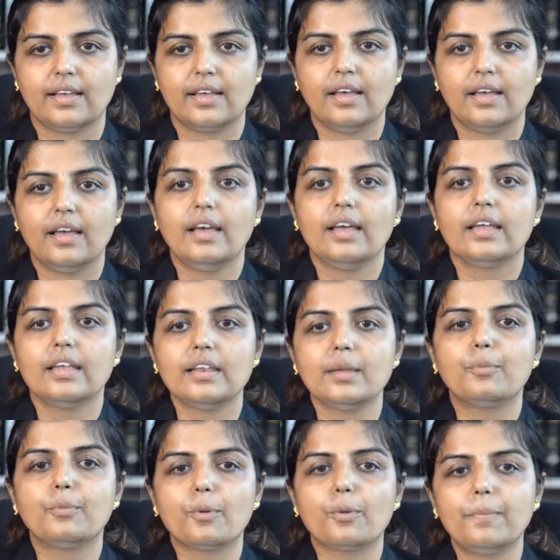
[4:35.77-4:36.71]
In a
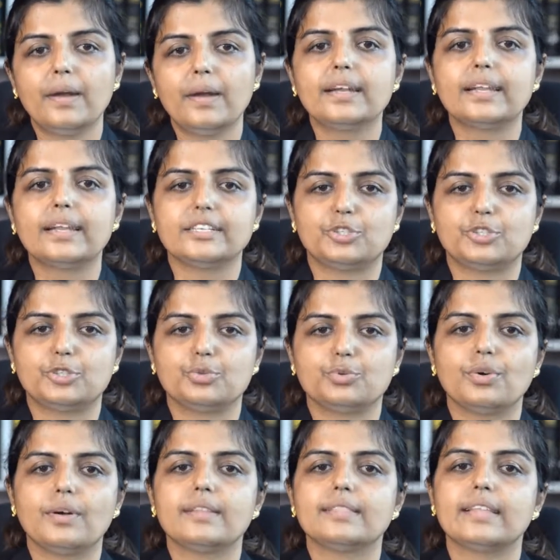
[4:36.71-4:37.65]
book-built
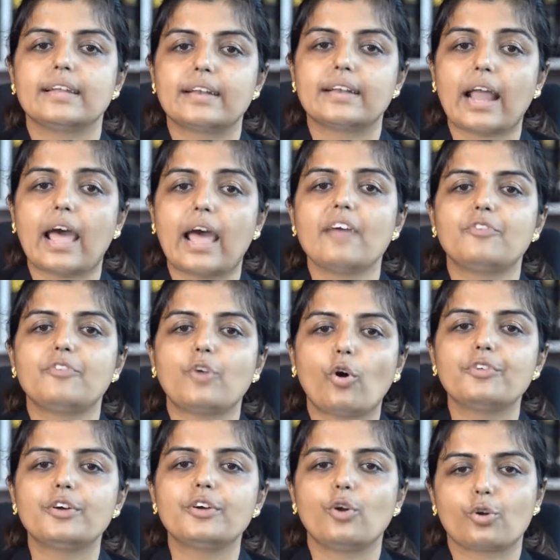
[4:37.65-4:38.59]
issue, the draft
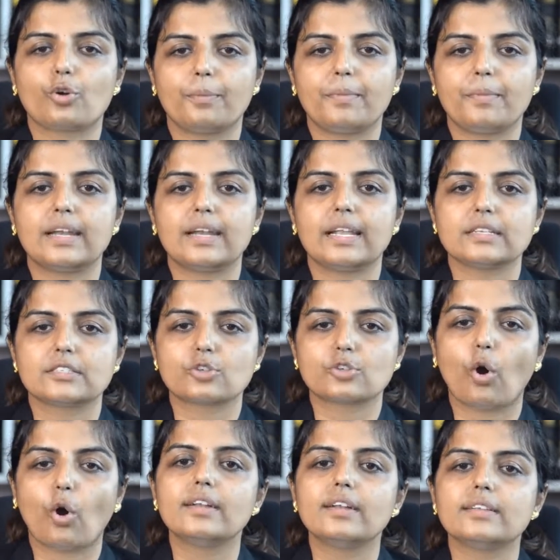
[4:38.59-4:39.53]
offer document is
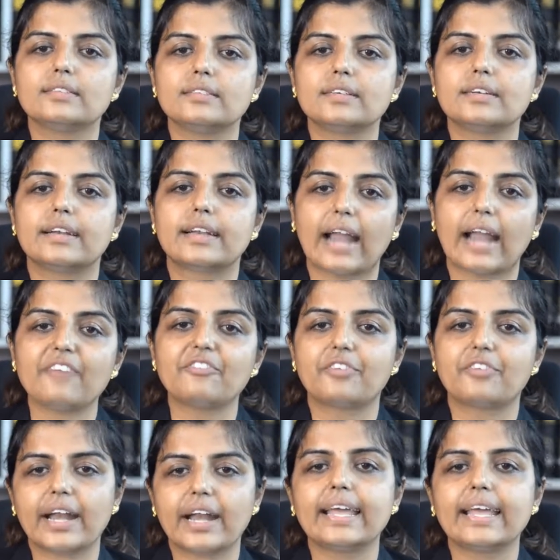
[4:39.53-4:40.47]
called the draft
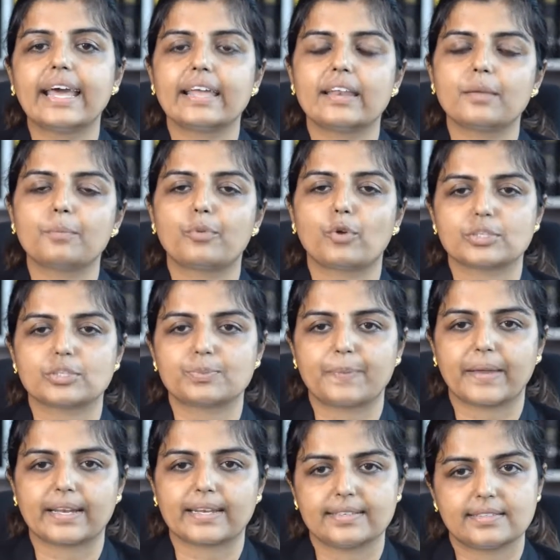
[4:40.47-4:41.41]
red herring
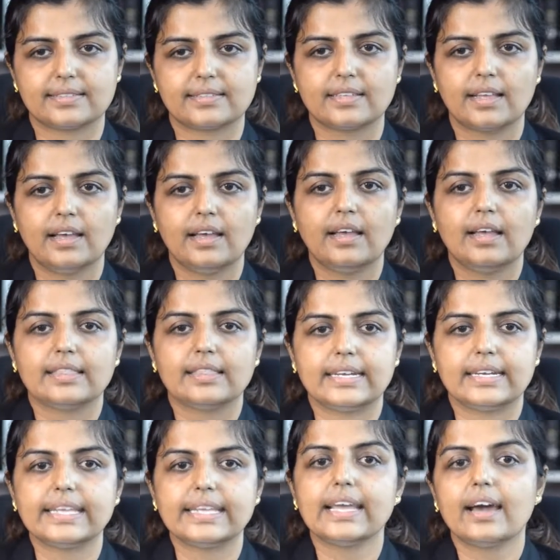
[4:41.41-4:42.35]
prospectus. The
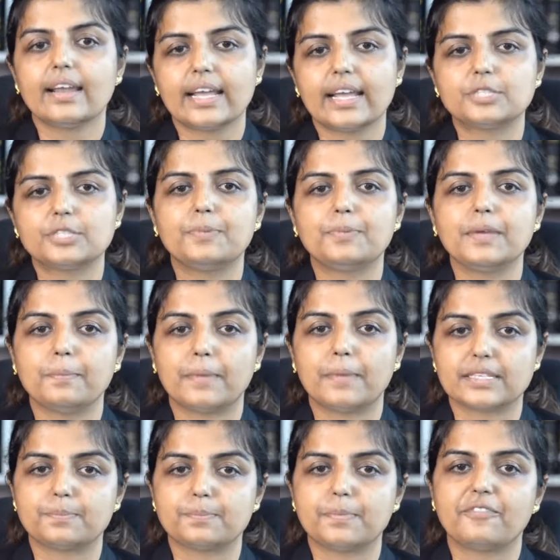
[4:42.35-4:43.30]
DRHP
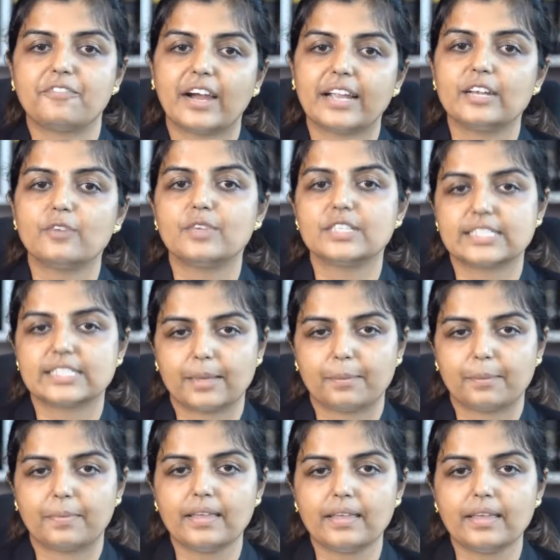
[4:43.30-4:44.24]
must be filed with
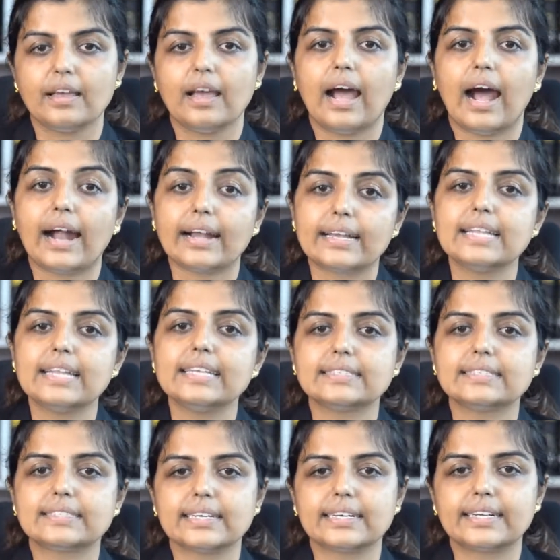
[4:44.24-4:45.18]
SEBI at
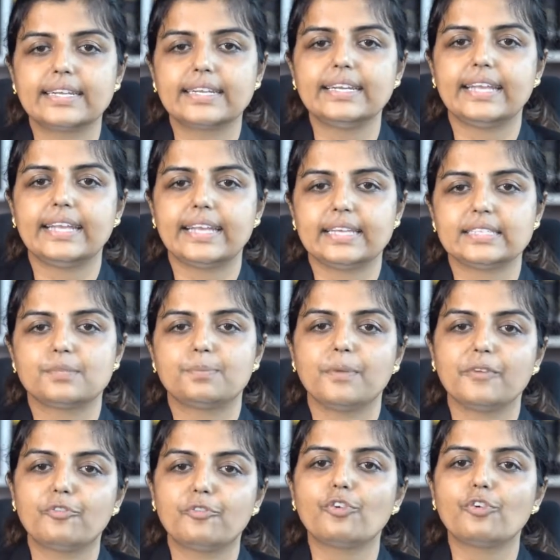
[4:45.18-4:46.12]
least 30 days
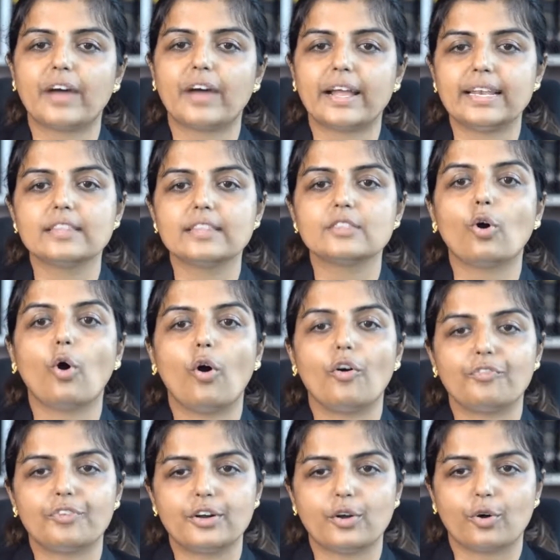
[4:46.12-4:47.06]
before filing the
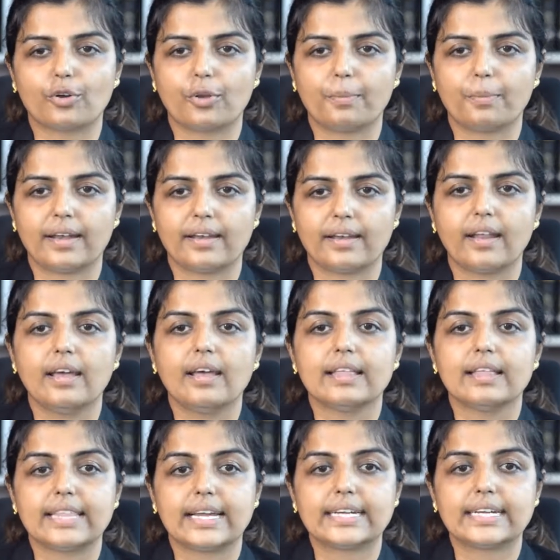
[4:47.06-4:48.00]
offer document,
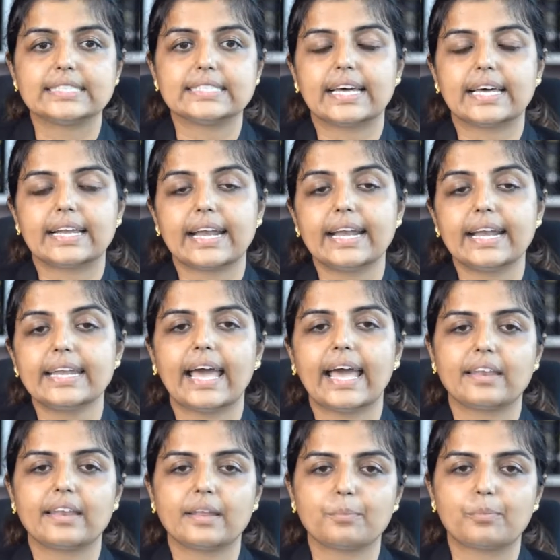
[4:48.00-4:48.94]
that is the red
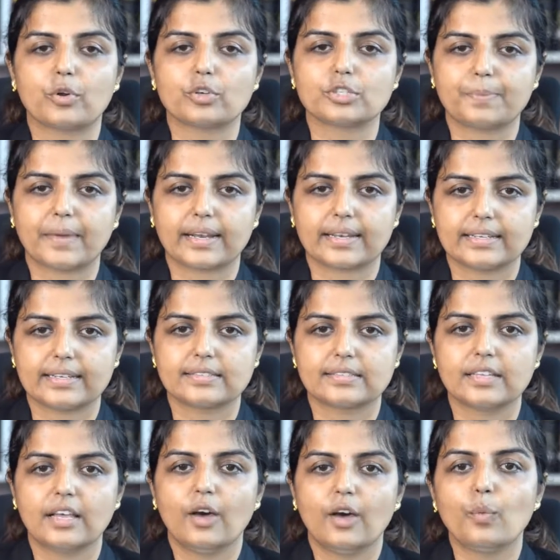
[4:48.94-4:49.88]
herring prospectus,
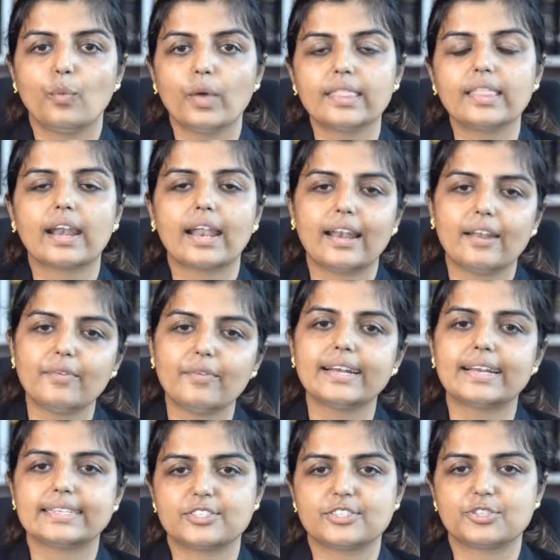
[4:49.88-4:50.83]
with the relevant
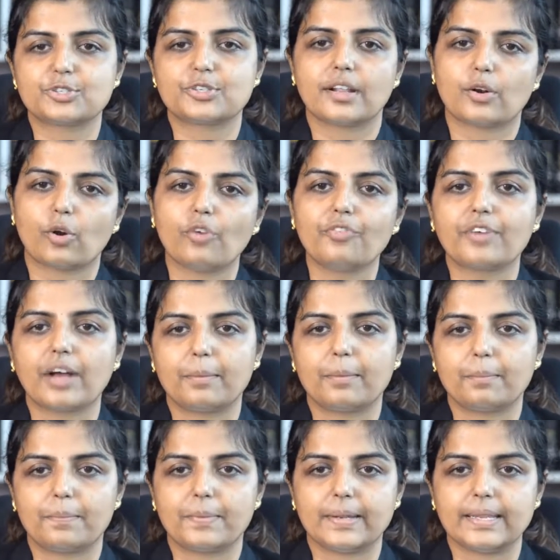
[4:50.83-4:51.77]
register of
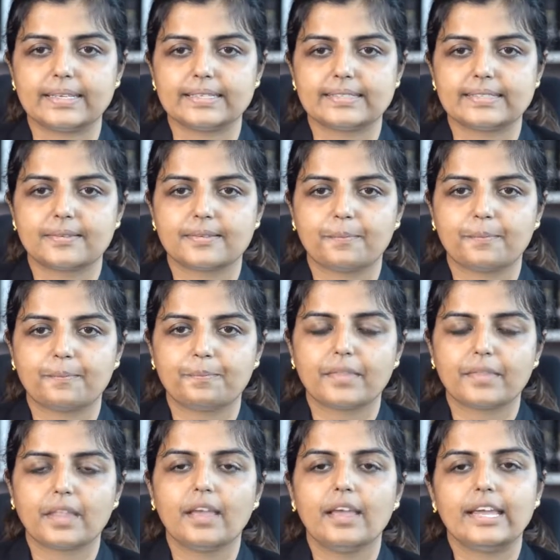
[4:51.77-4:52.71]
companies.
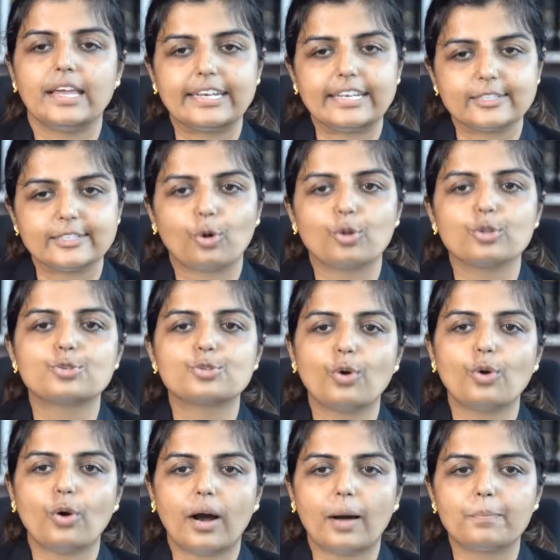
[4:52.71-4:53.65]
It is also
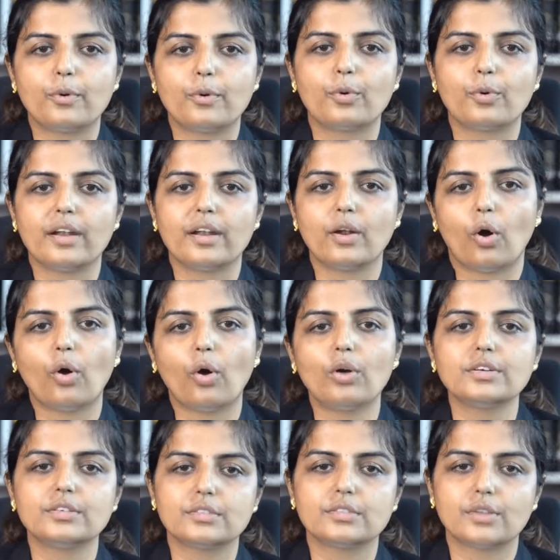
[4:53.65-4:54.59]
uploaded
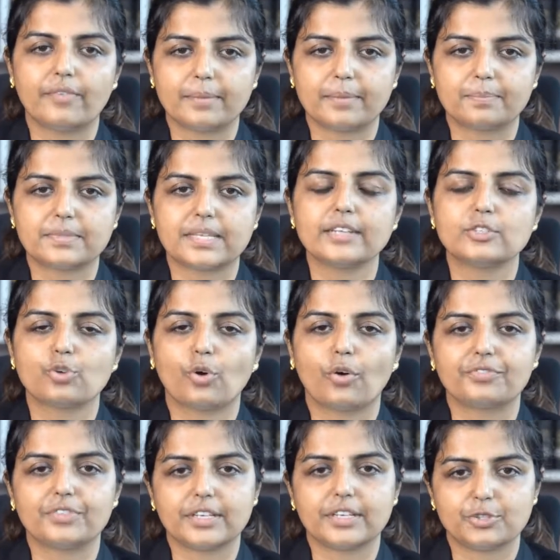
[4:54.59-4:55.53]
onto the websites of
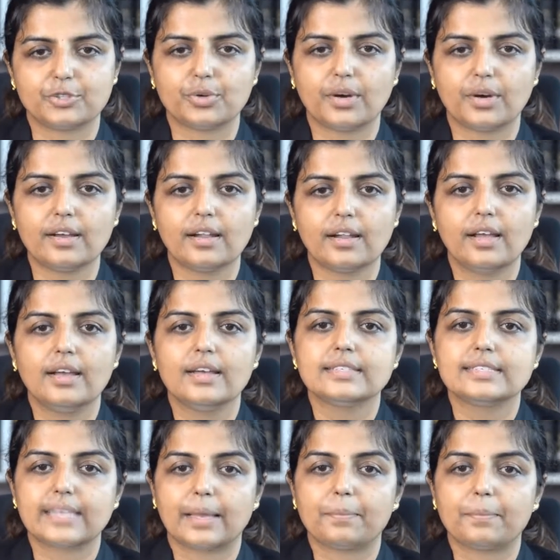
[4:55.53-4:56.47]
the issuer,
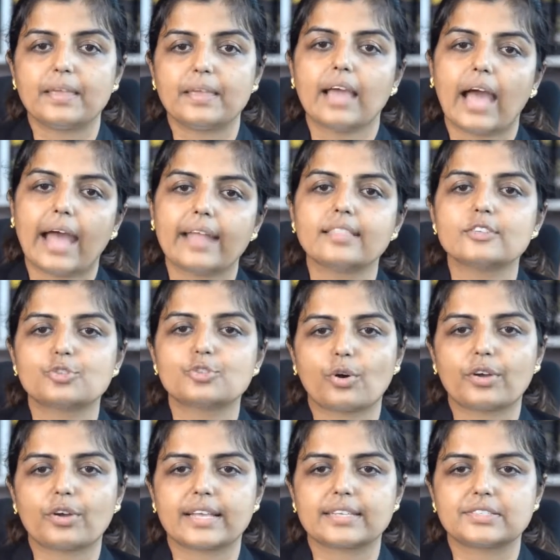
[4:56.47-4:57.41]
SEBI and the
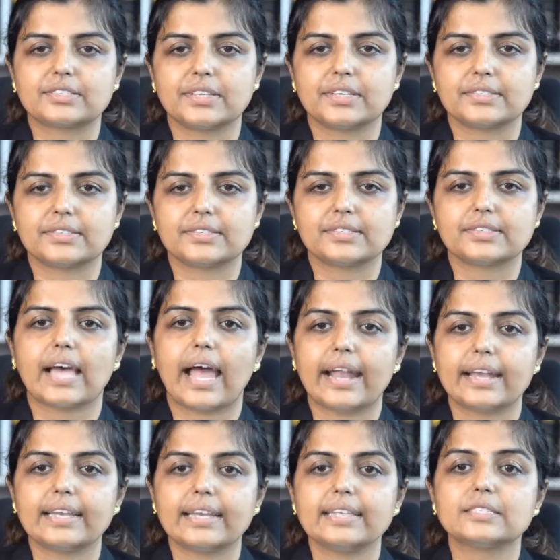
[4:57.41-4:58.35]
stock exchanges
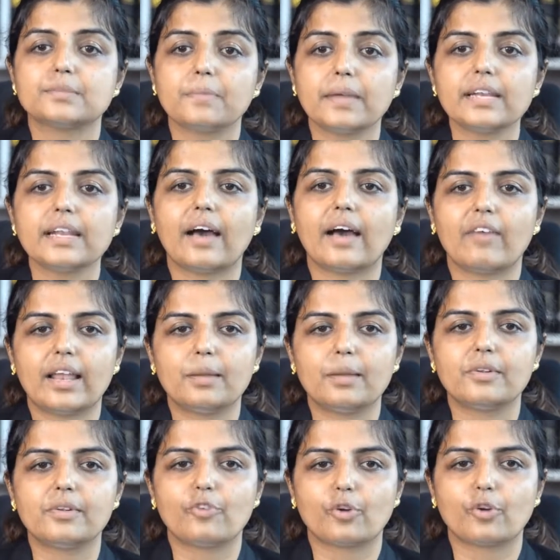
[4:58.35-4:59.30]
and is made
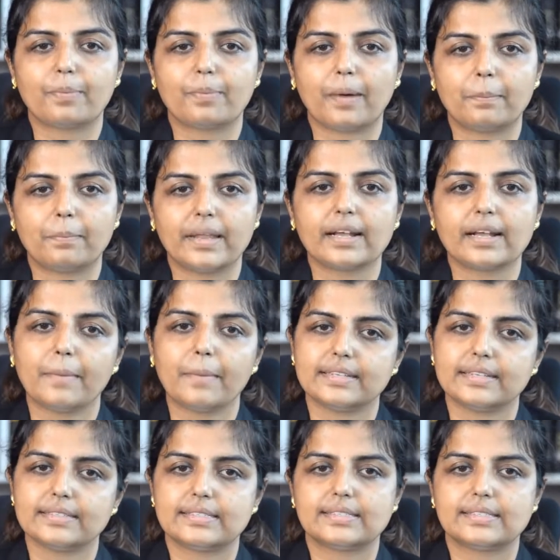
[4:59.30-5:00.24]
available for public
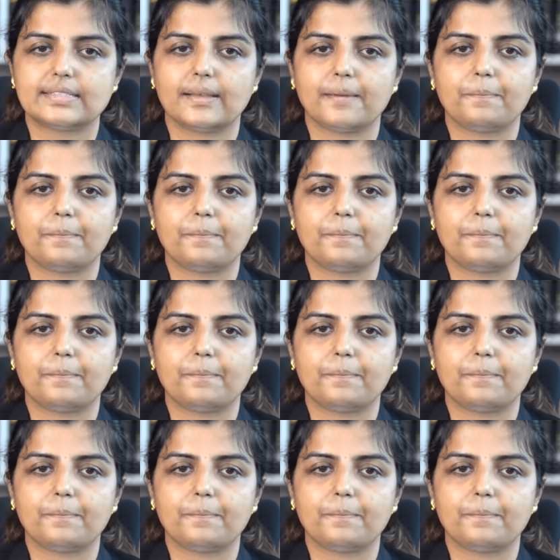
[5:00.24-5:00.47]
comments.